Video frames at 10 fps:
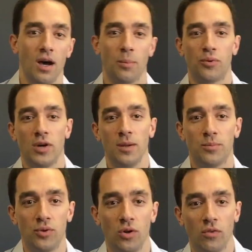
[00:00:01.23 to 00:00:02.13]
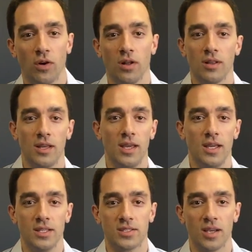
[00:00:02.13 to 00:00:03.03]
A pre-approval
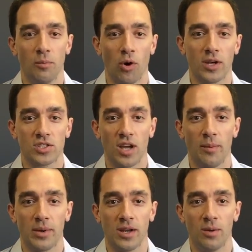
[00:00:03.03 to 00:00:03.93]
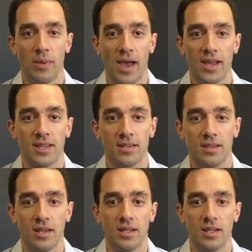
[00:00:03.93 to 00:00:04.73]
is a mortgage company or bank